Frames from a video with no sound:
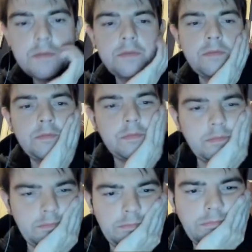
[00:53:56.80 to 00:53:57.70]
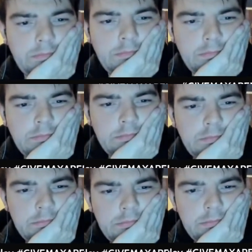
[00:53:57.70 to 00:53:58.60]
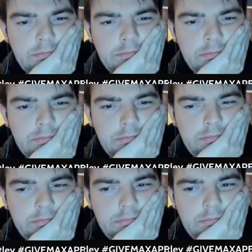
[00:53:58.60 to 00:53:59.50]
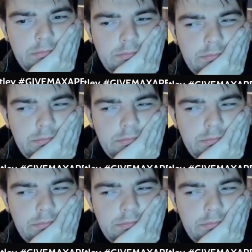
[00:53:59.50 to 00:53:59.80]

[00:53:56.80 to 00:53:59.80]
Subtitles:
Conference and you don't. Surely.